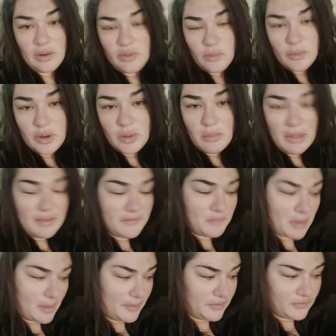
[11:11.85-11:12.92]
The winter months
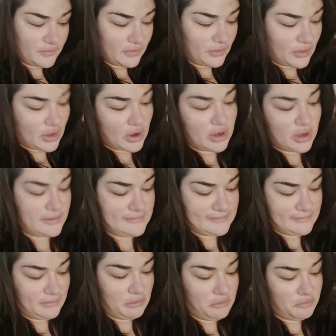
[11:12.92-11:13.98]
probably just a little hard because
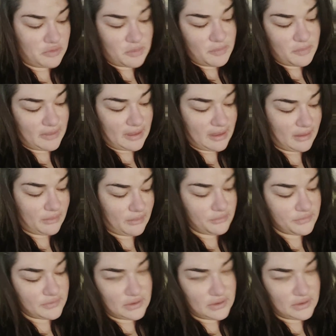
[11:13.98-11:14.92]
he's cooped up in the house, you